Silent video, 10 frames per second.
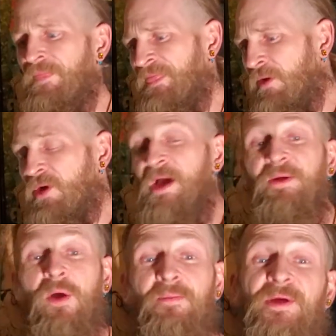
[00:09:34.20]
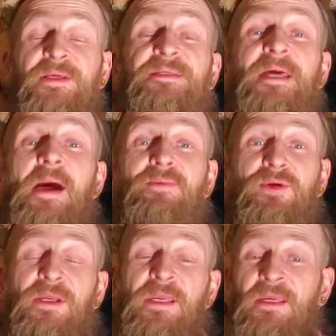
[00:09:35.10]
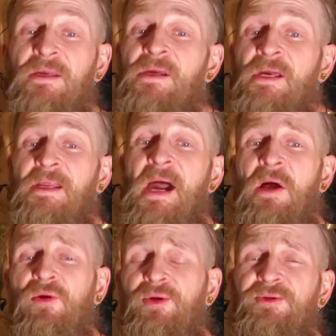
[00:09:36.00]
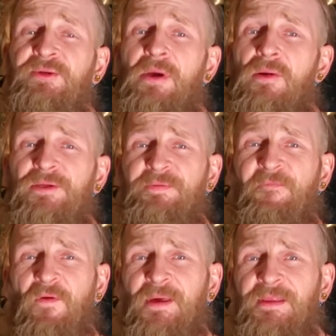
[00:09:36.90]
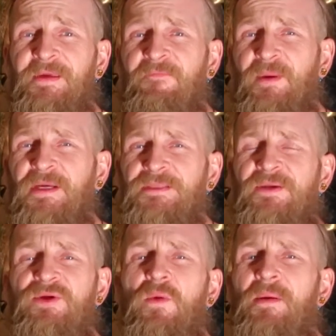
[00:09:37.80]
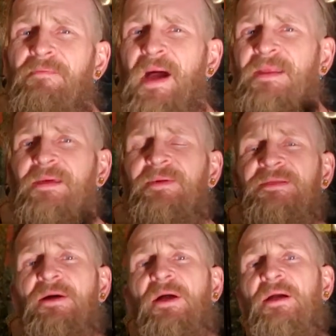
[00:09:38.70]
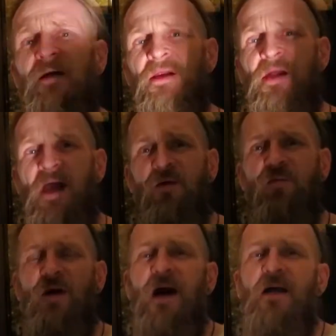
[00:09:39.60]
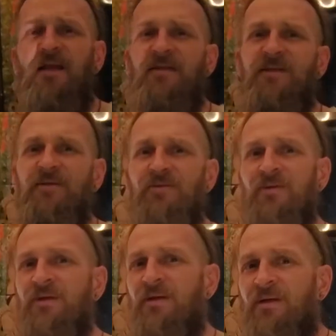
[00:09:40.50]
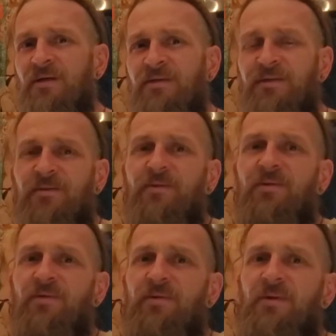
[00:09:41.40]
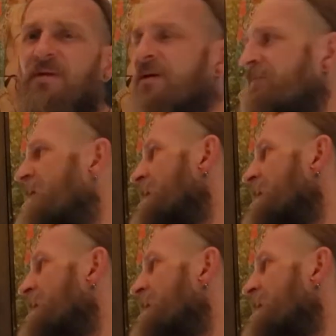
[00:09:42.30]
Or I know I'm going to stop drinking an hour or 2 hours before I leave, because I know what my limits are and what I need to do to be